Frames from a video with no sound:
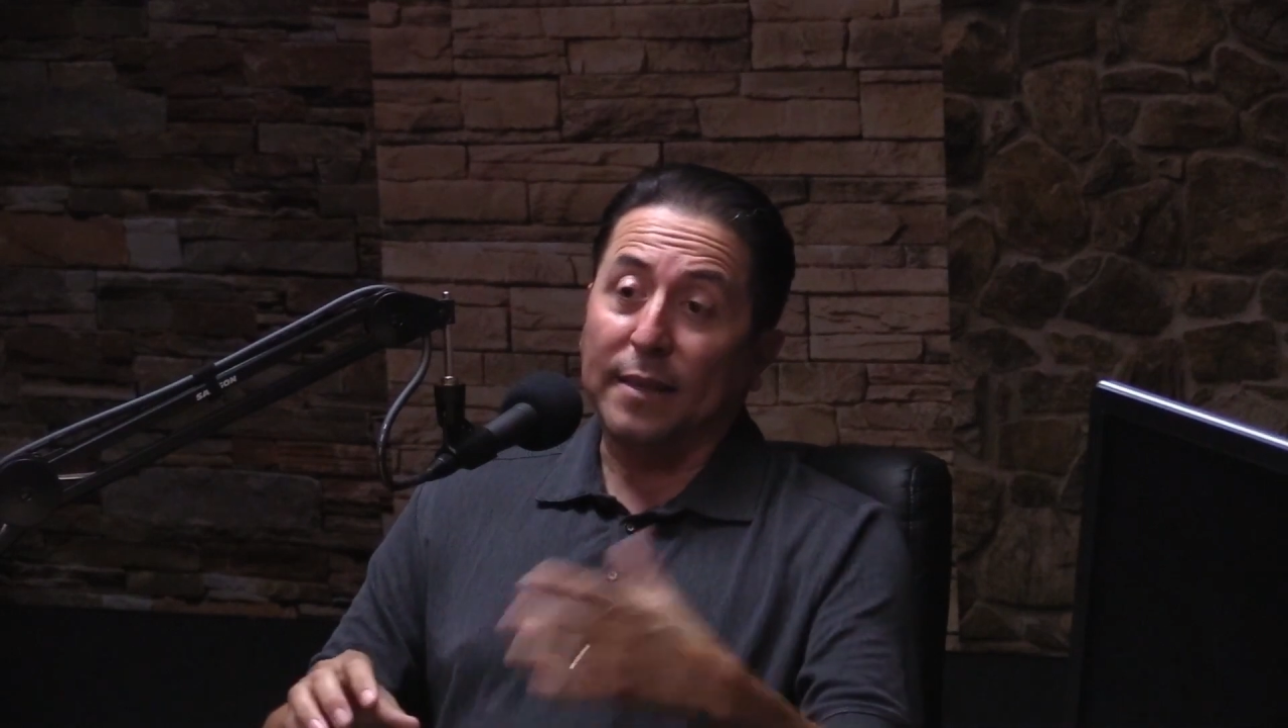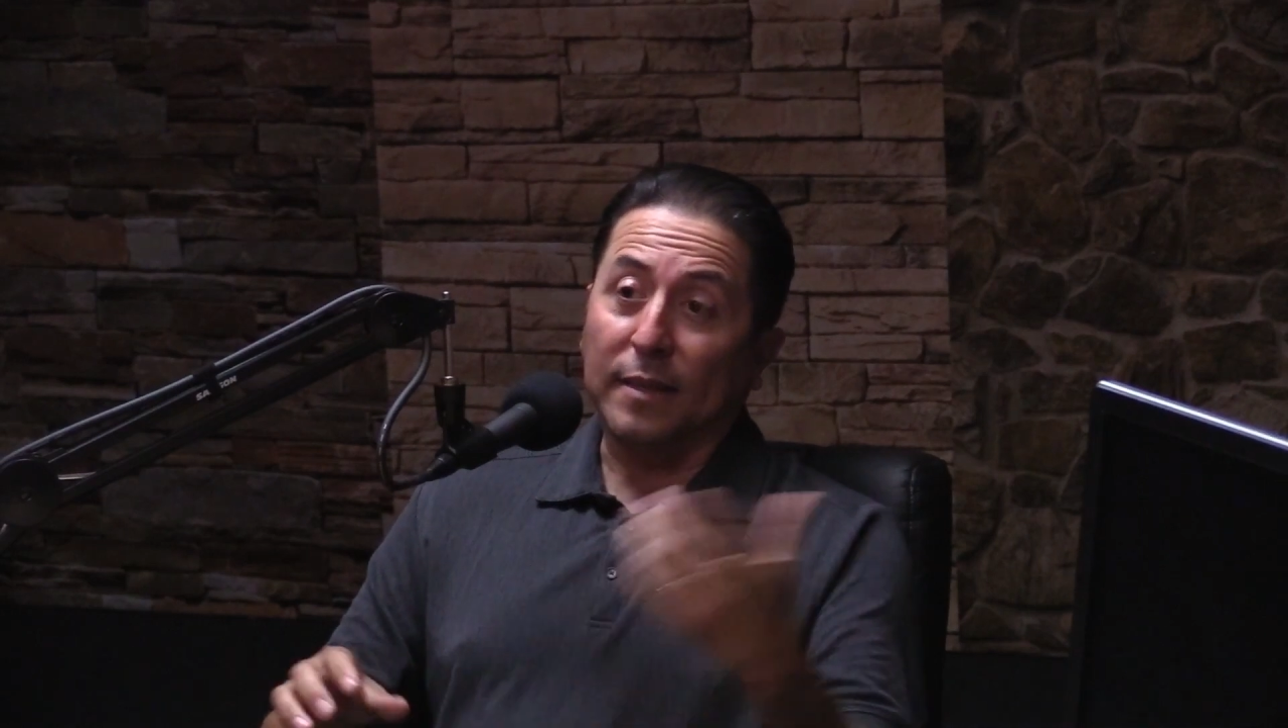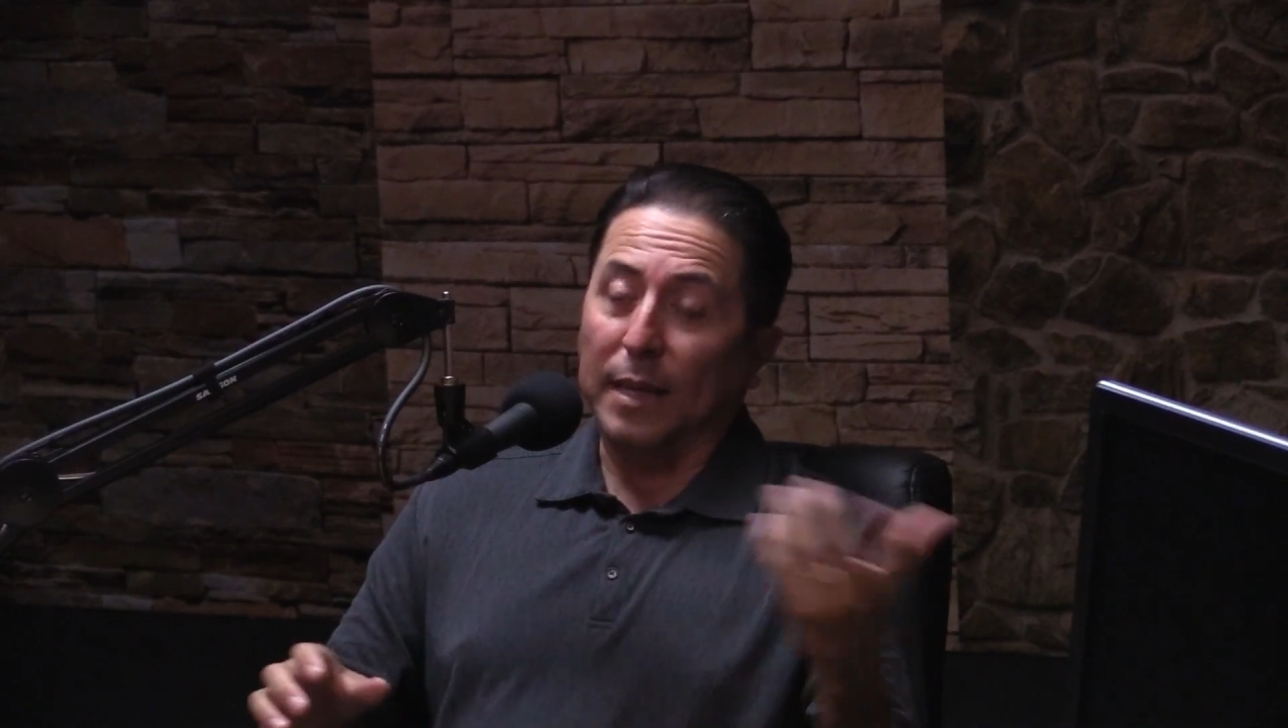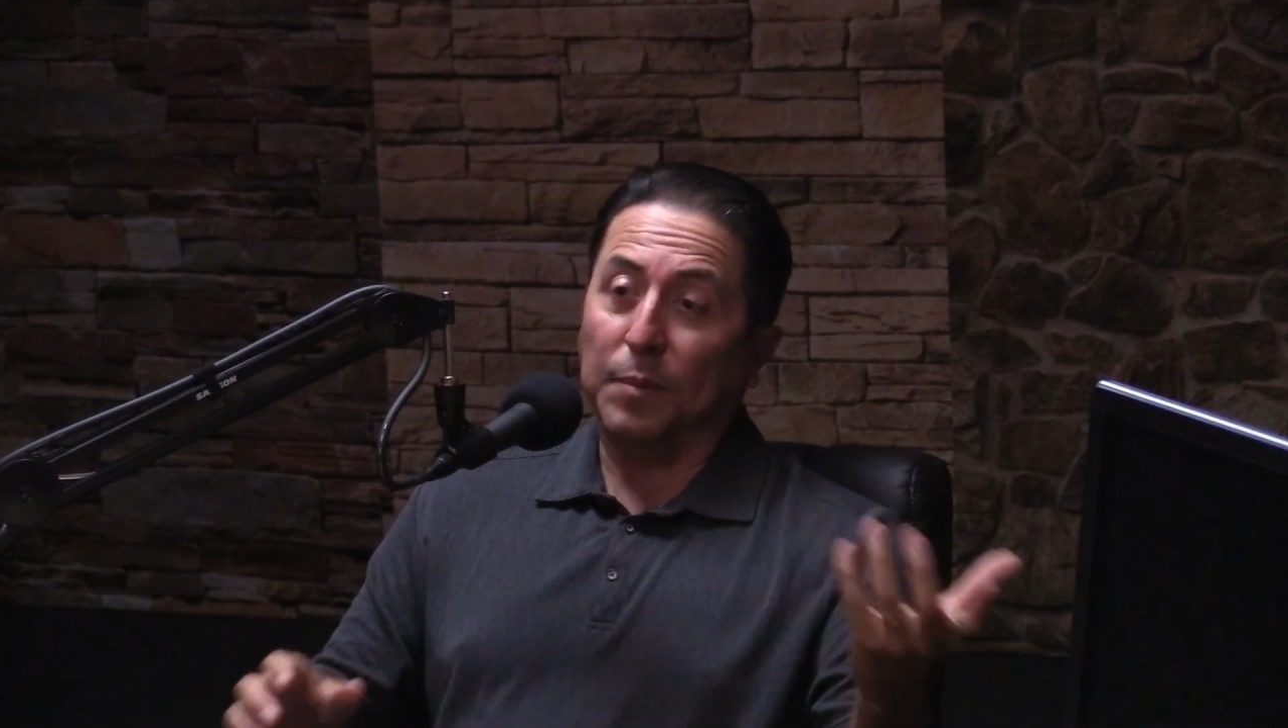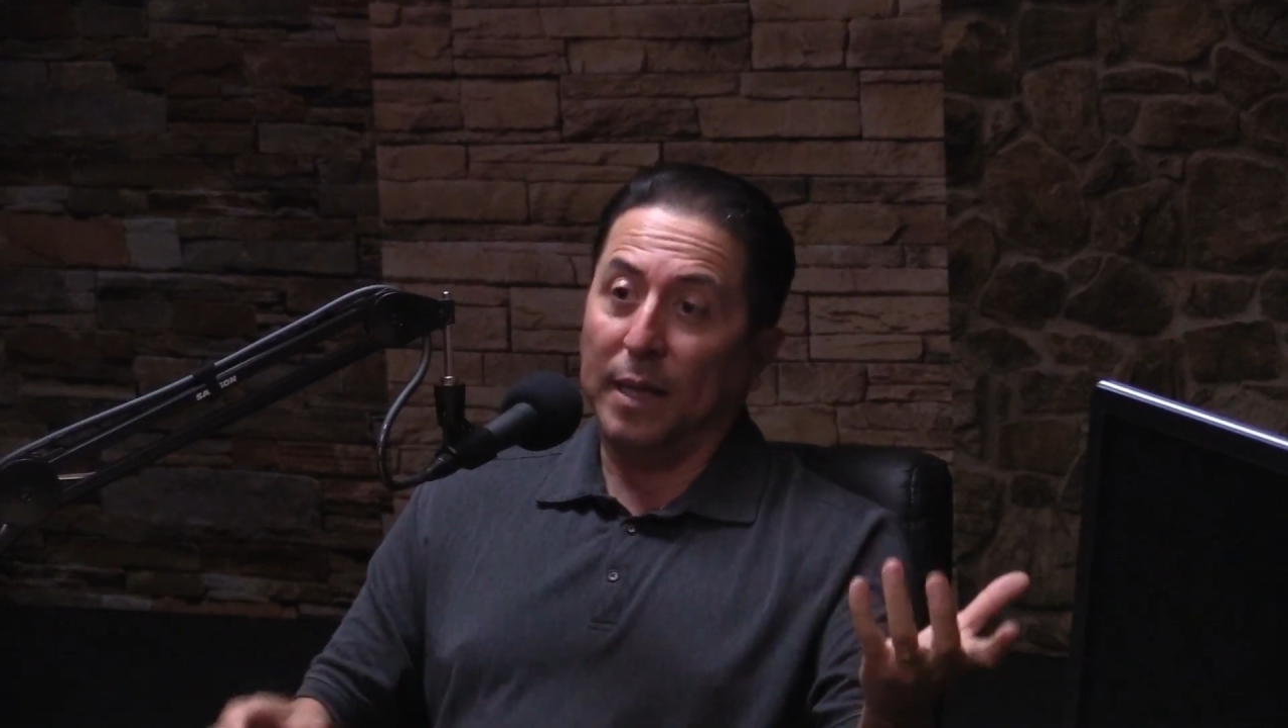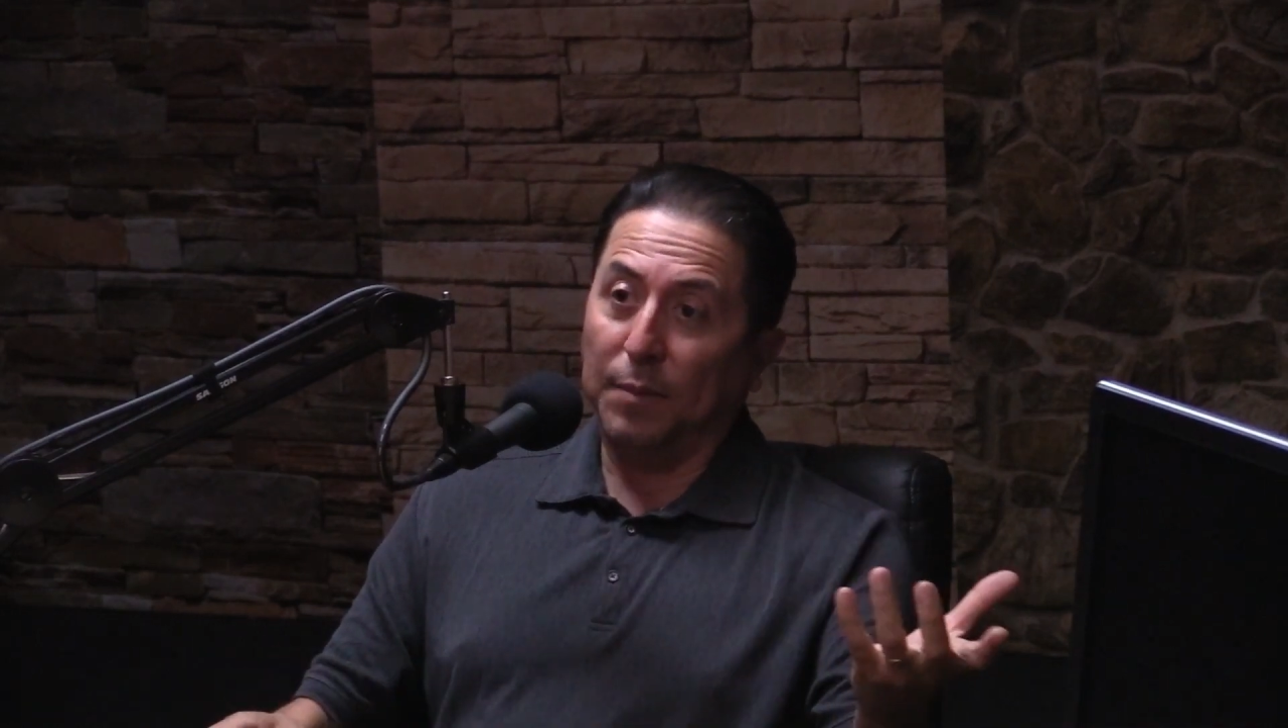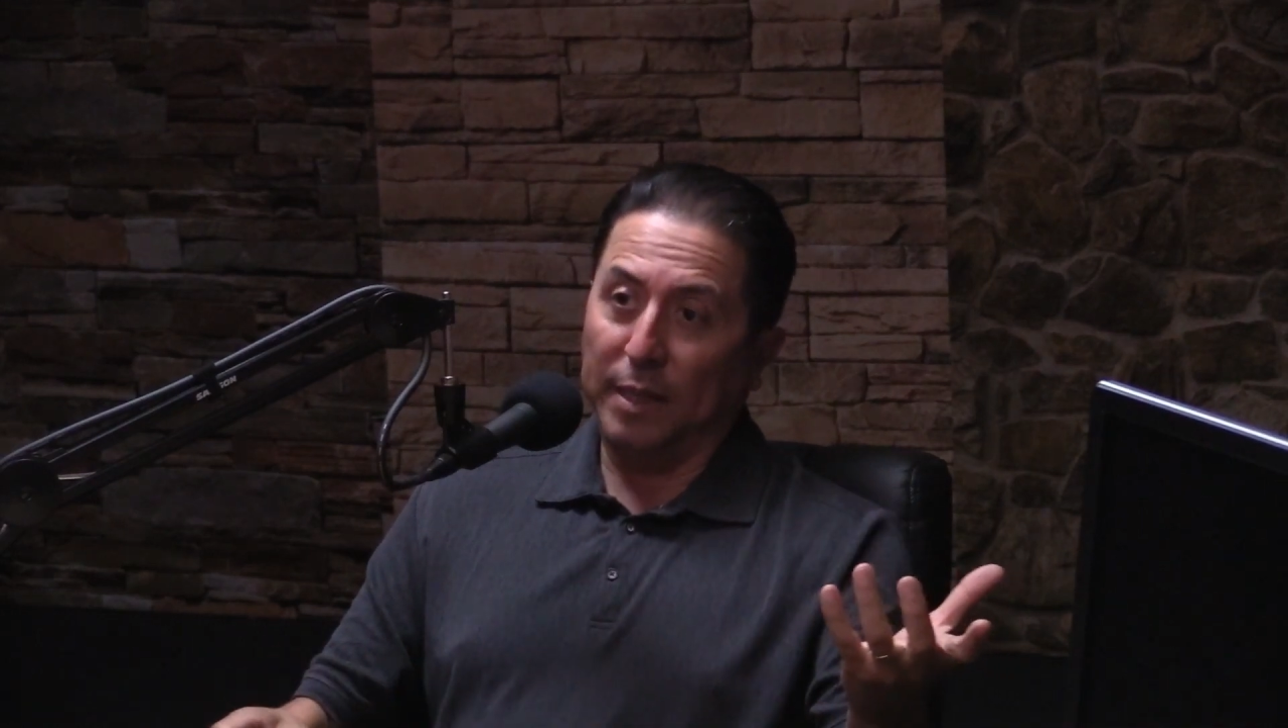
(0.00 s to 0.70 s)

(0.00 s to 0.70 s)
the same time